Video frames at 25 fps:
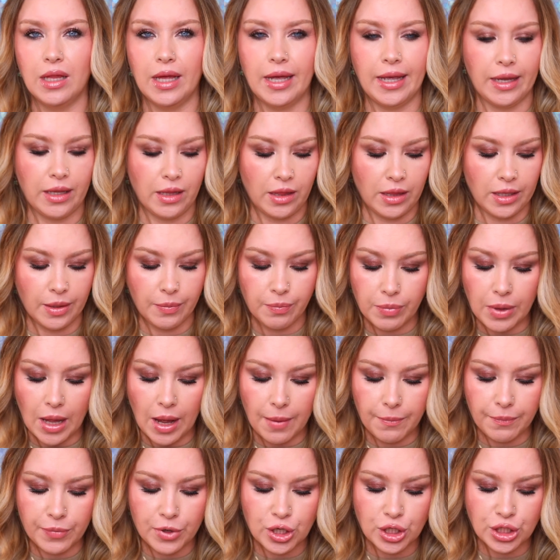like lip
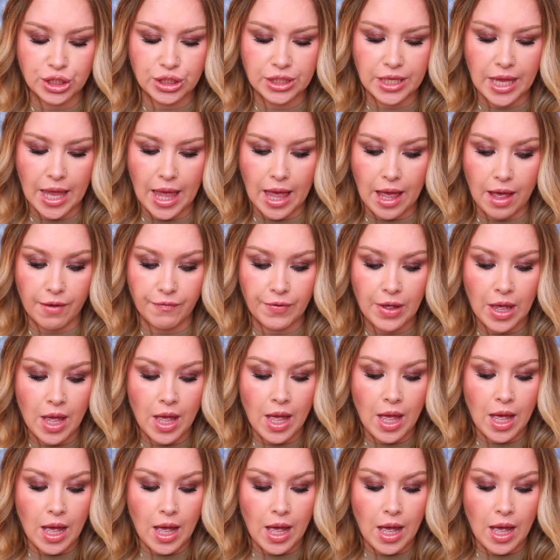plumpers have,